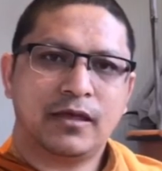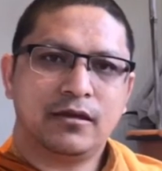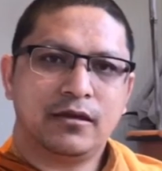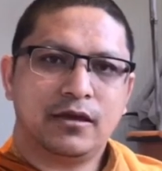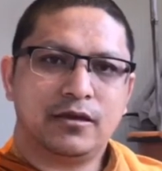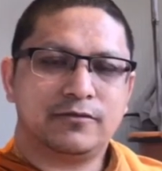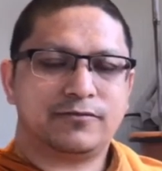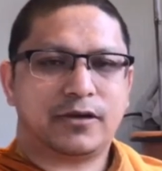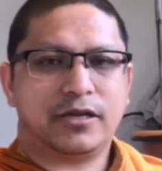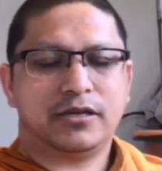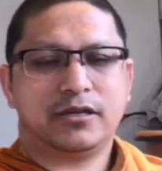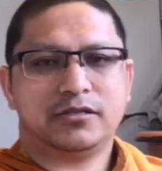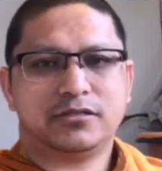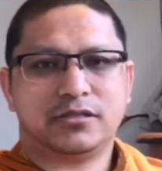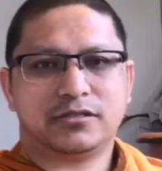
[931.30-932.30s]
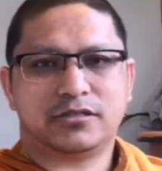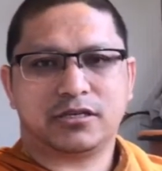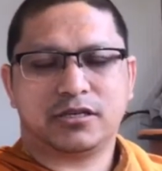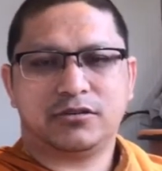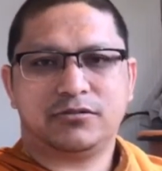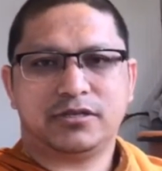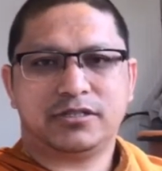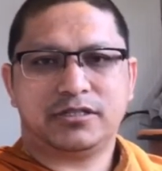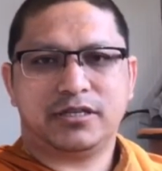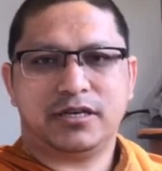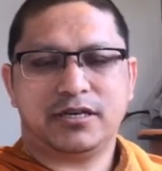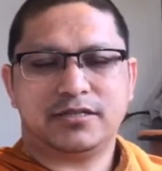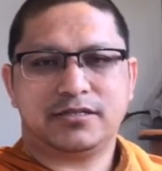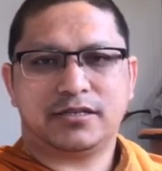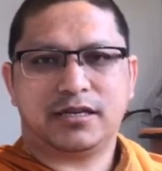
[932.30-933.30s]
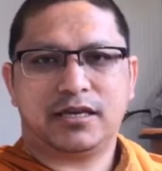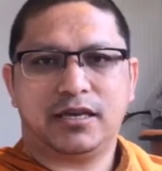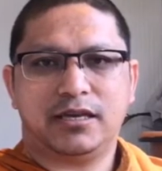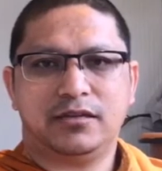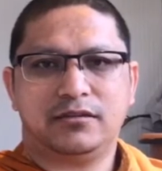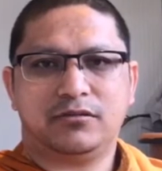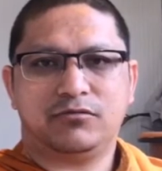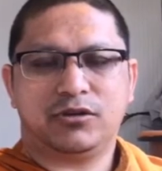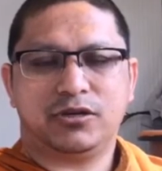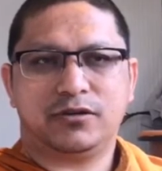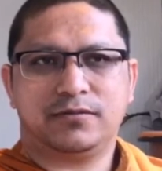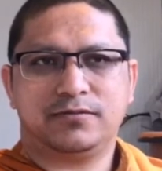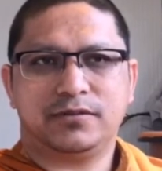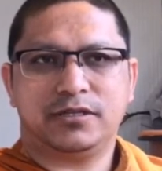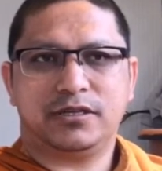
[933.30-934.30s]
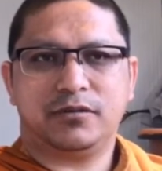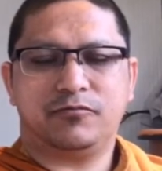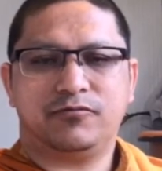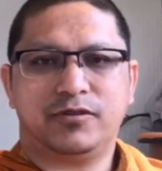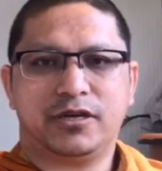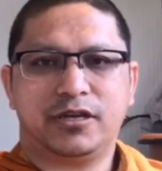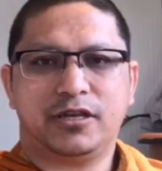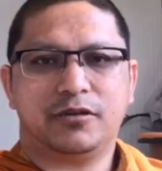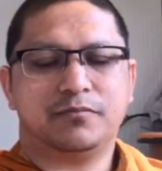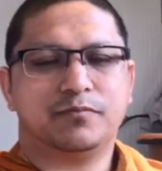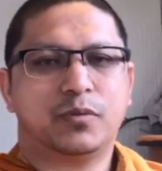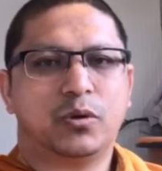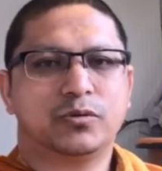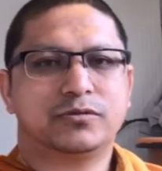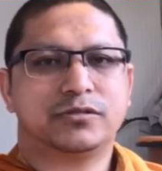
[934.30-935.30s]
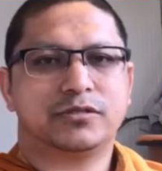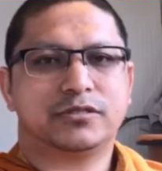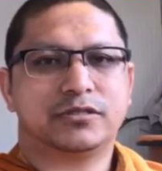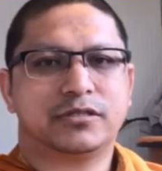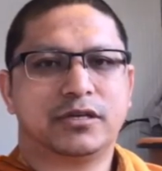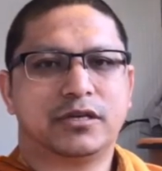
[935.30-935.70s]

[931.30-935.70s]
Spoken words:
And financial security is, again, one of the very important